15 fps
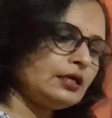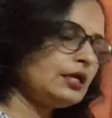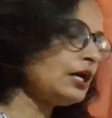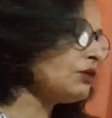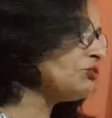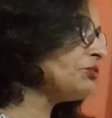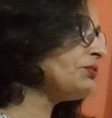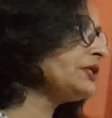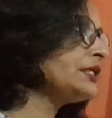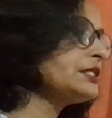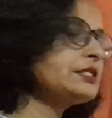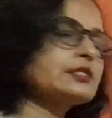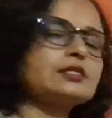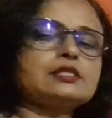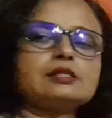Now we will
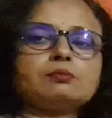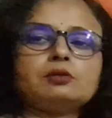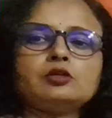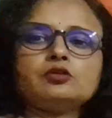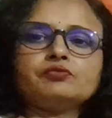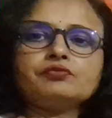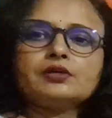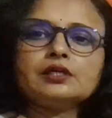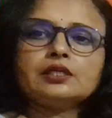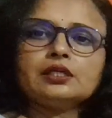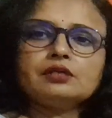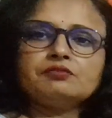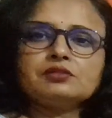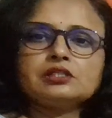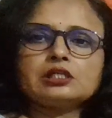discuss about
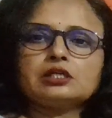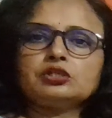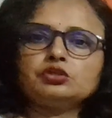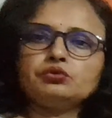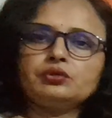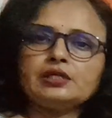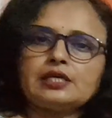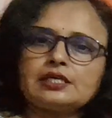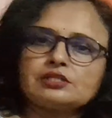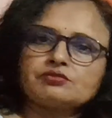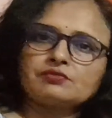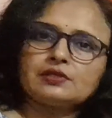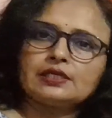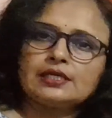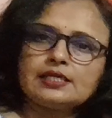fungi, which are uni as
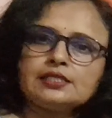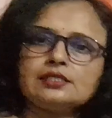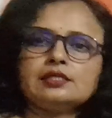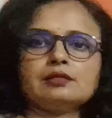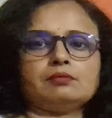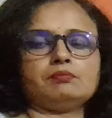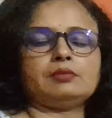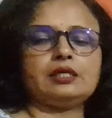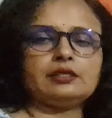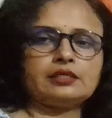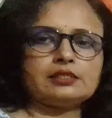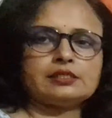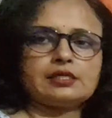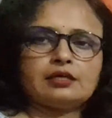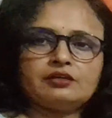well as
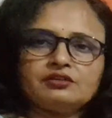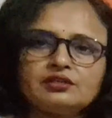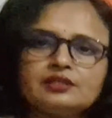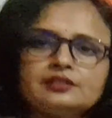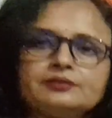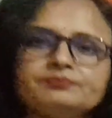multicellular.